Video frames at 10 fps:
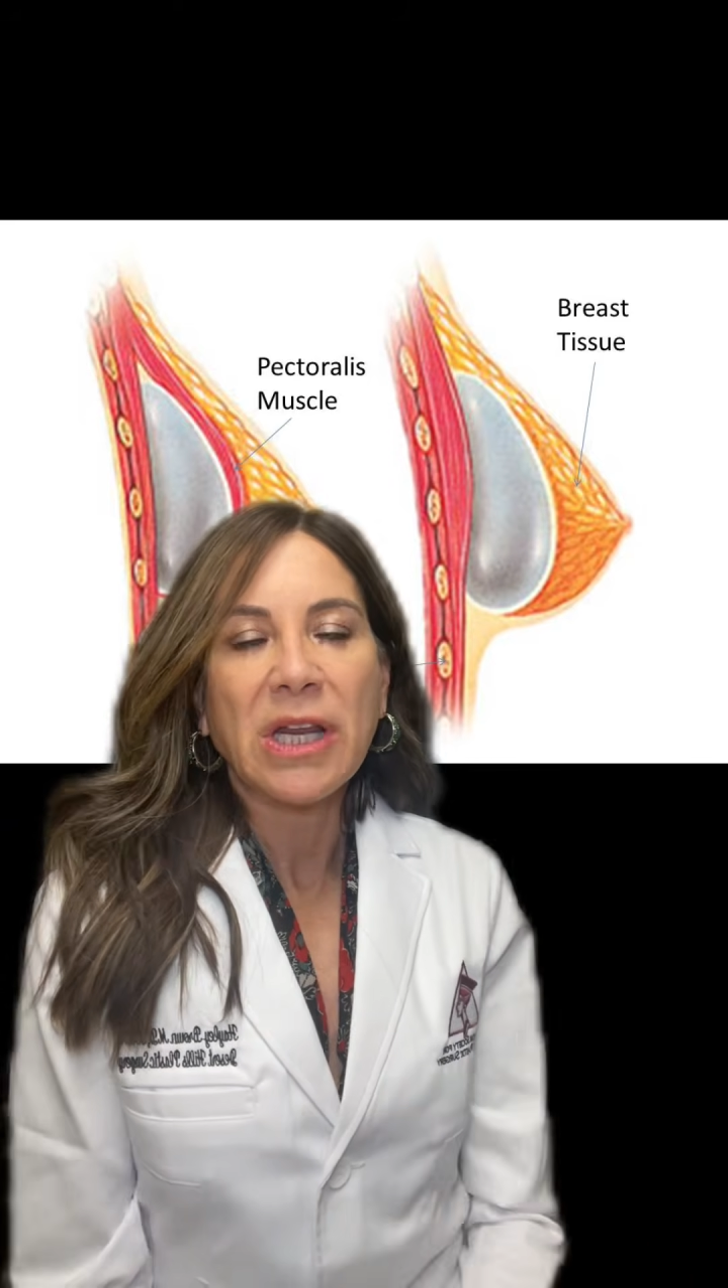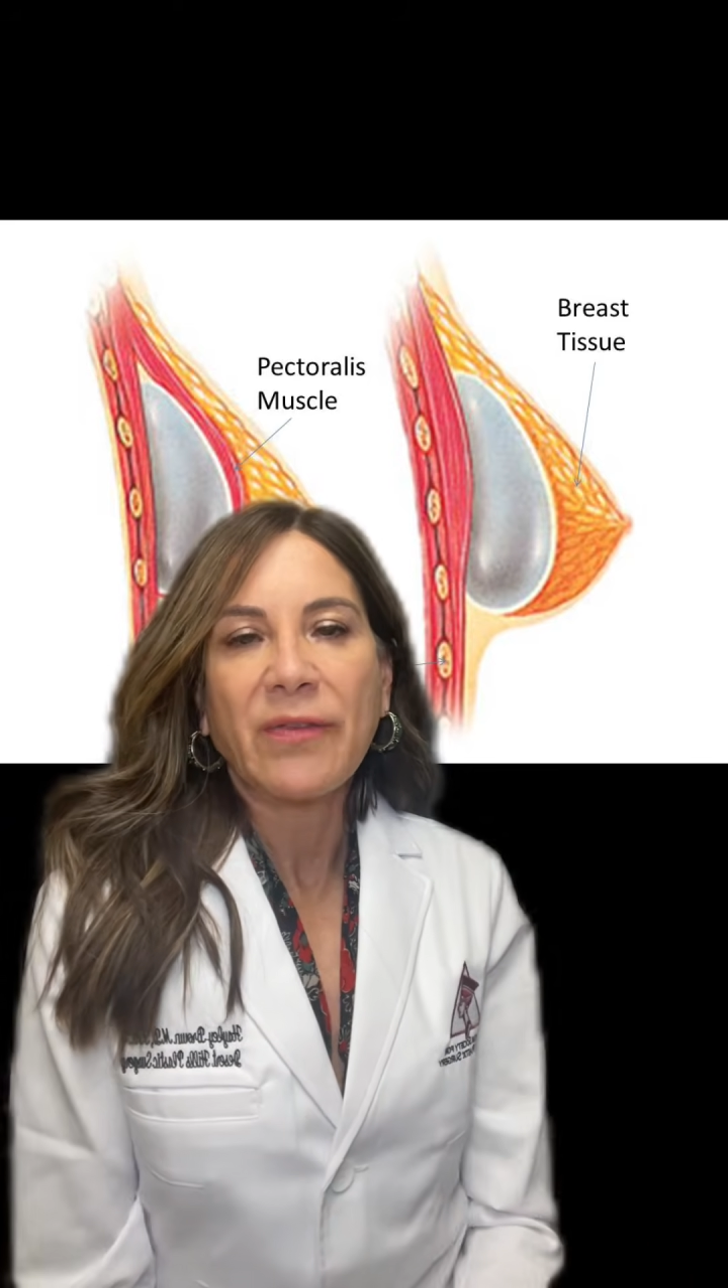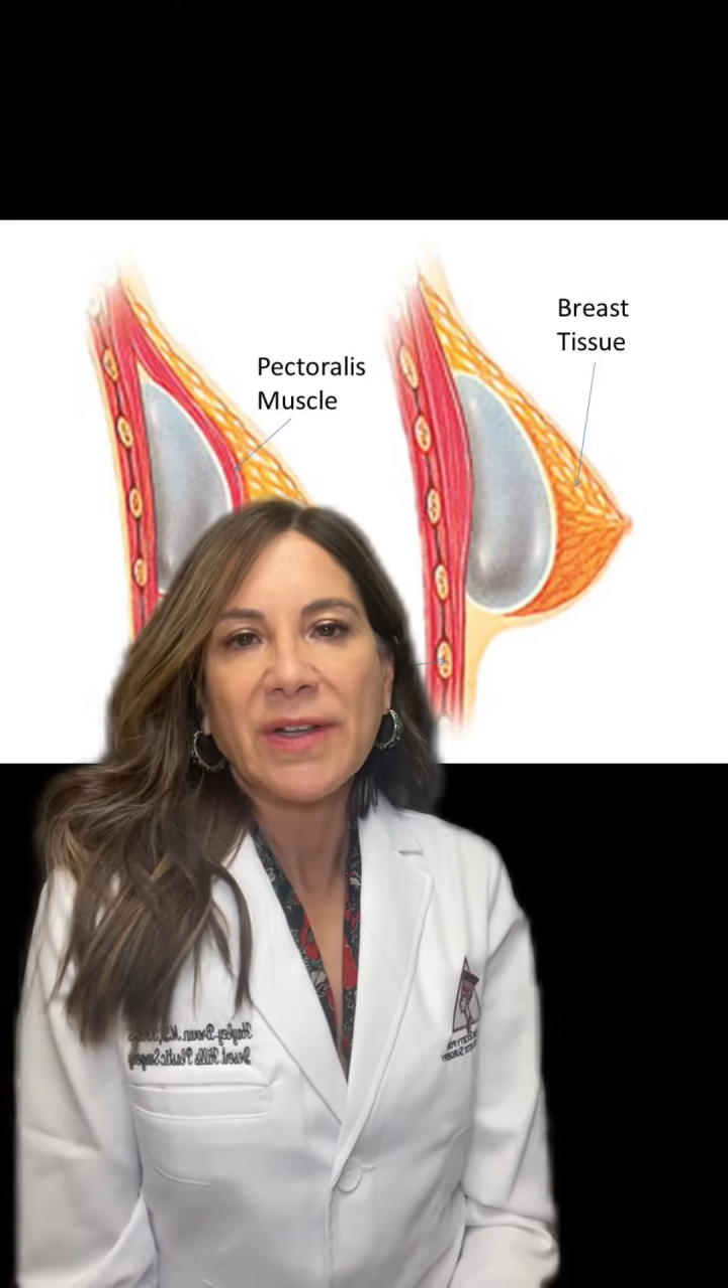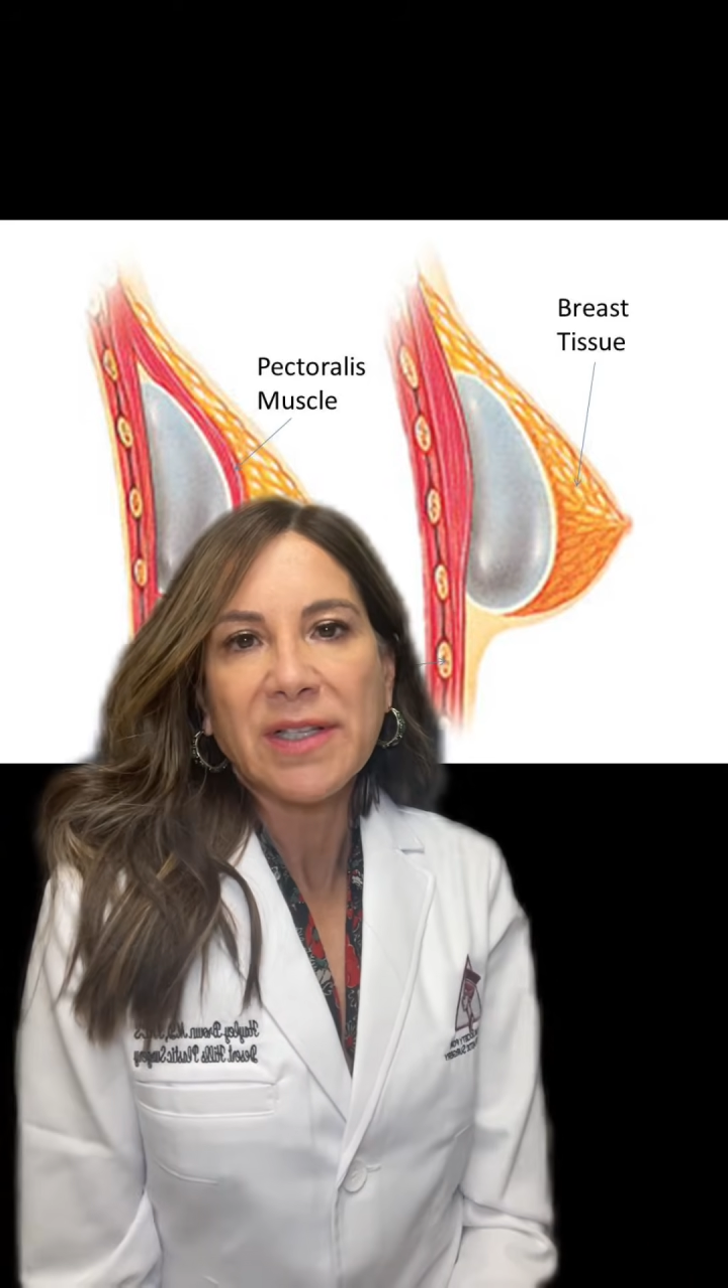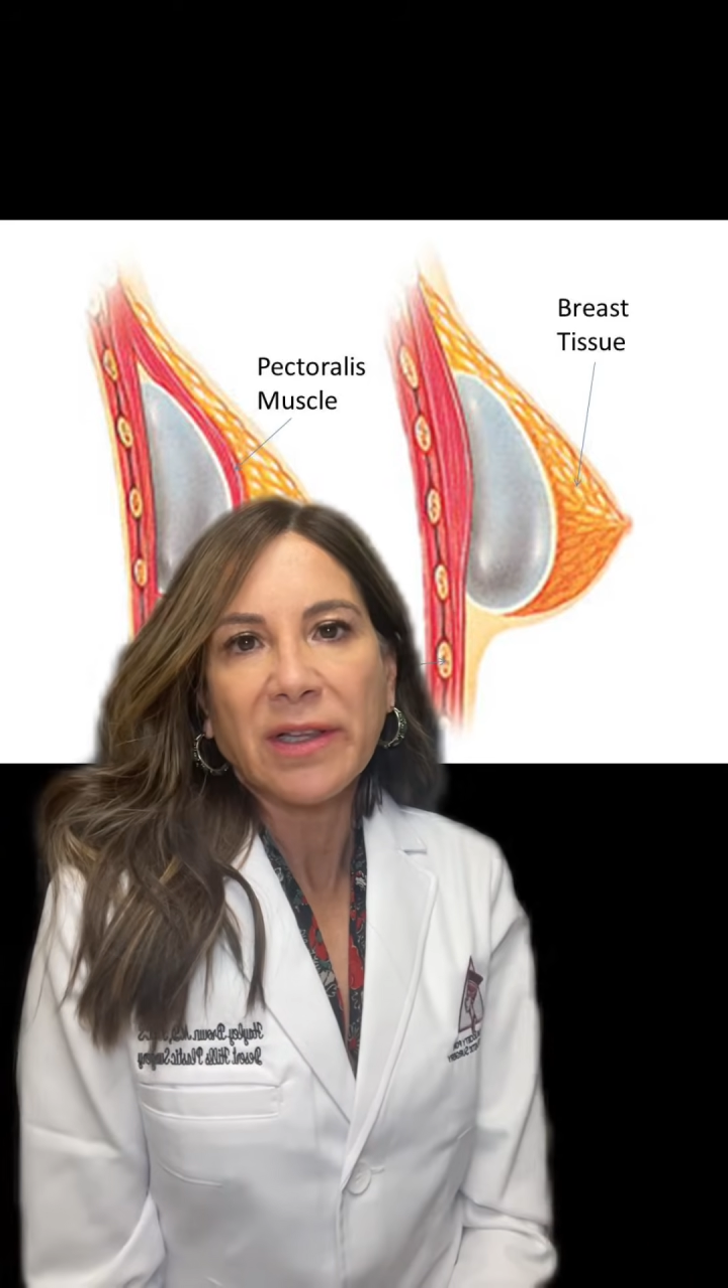
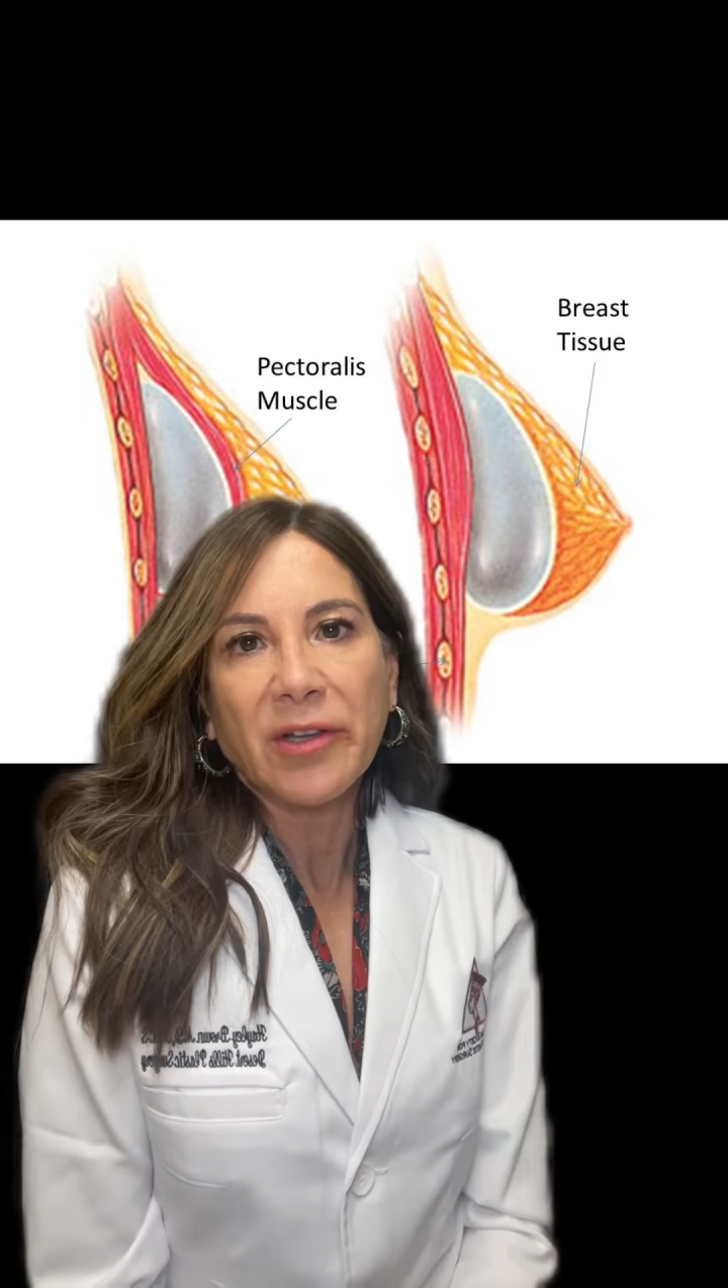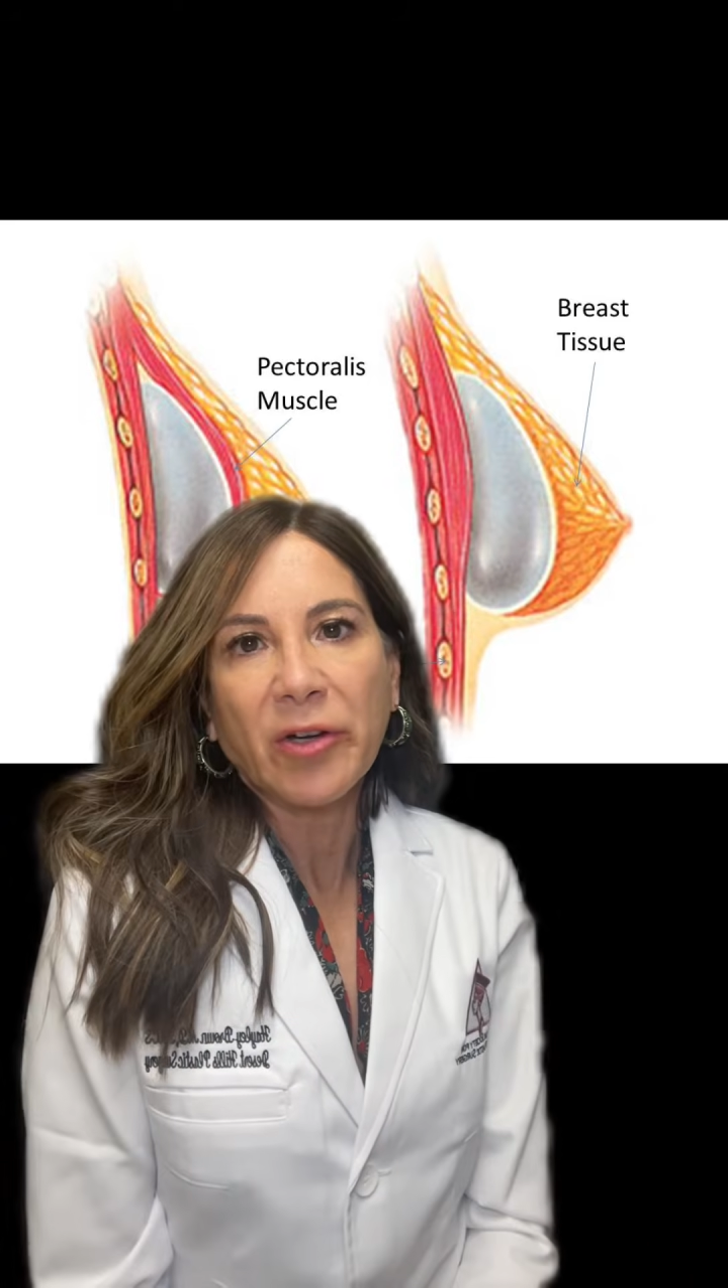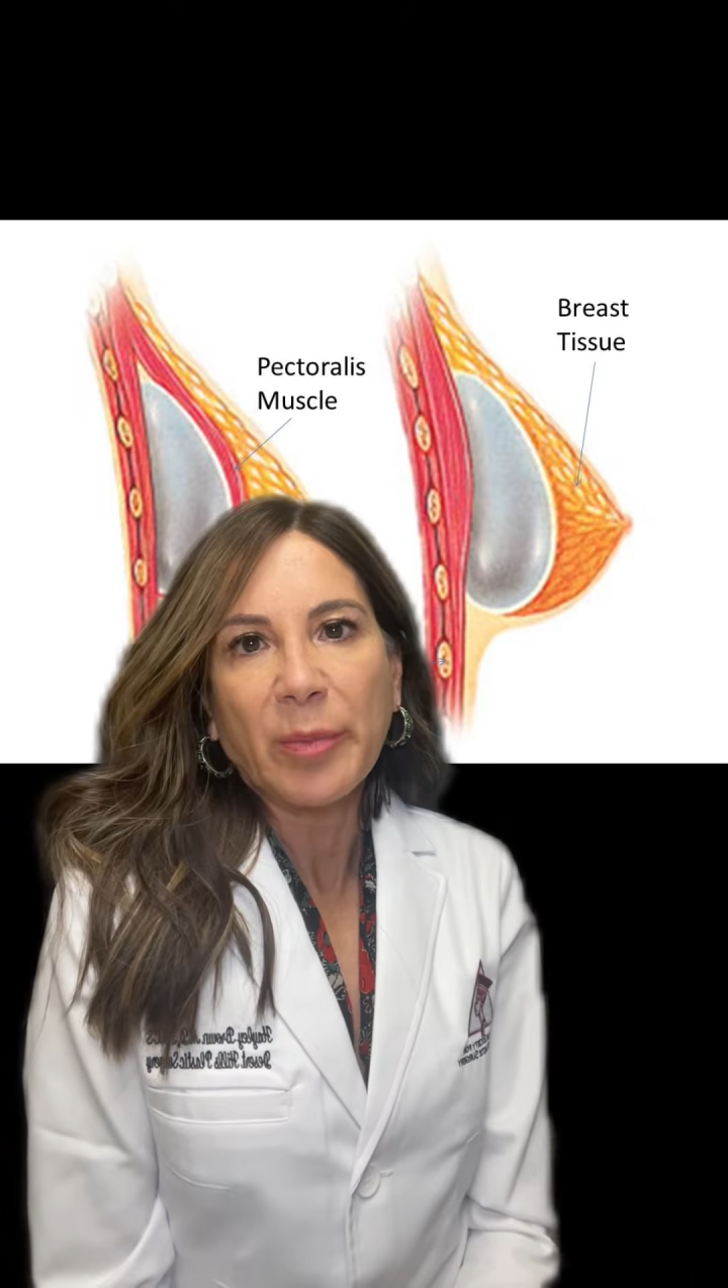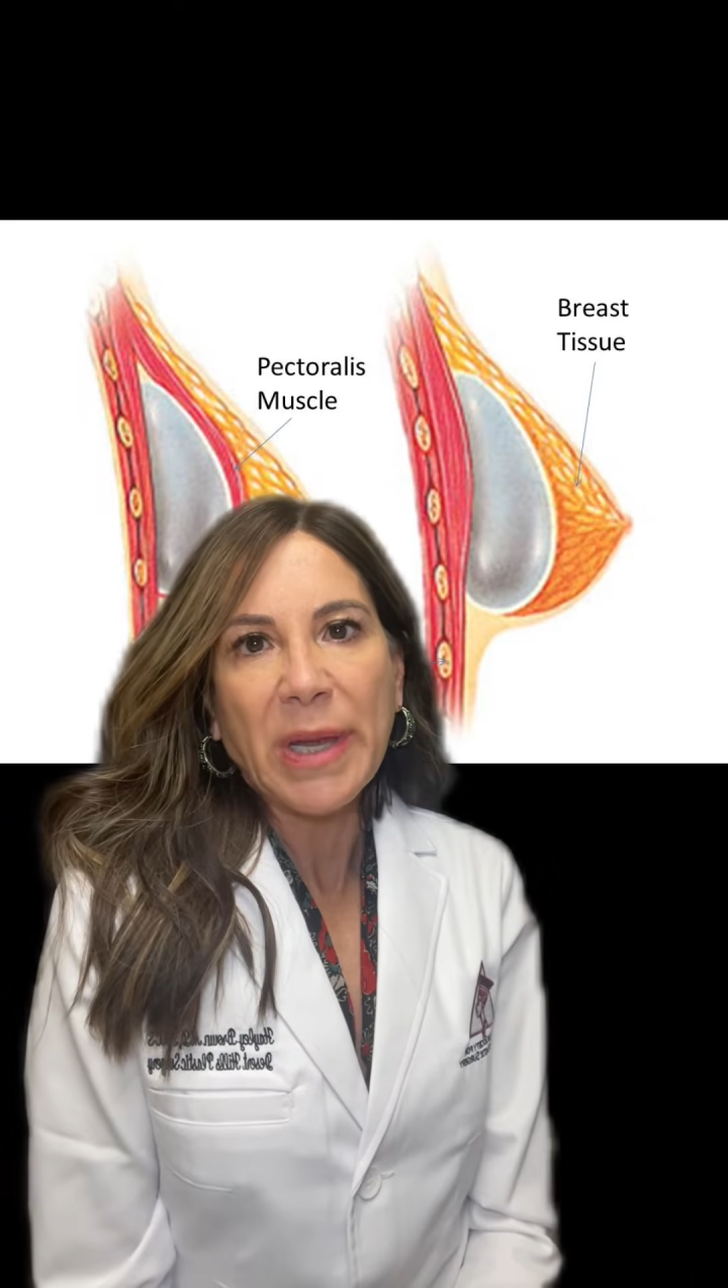If it's a little